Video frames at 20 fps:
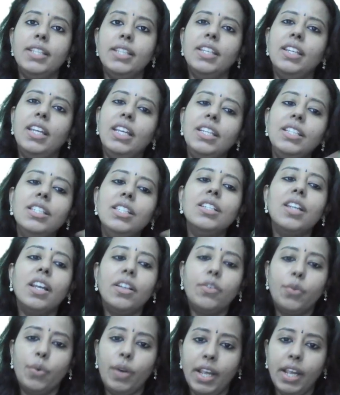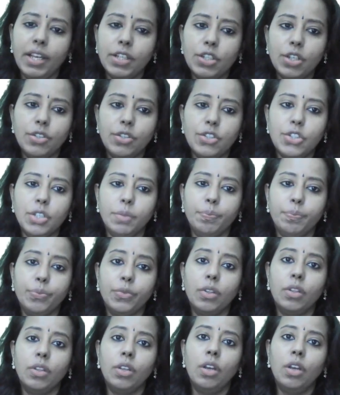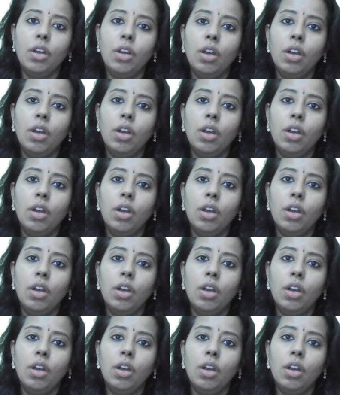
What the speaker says: who has an indirect relationship